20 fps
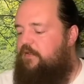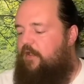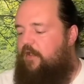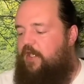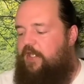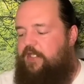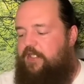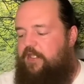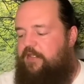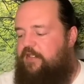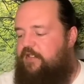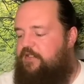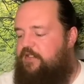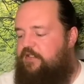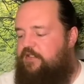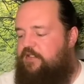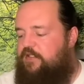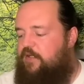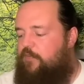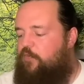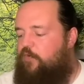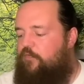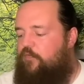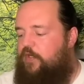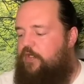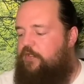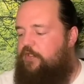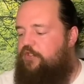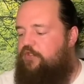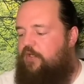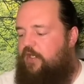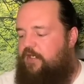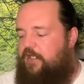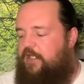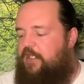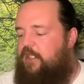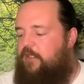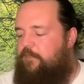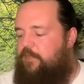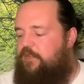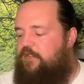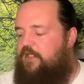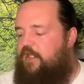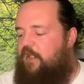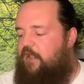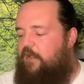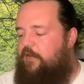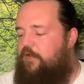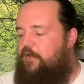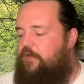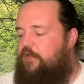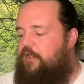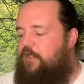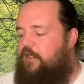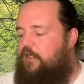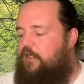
All right, yeah, this is someone really trying to keep it together.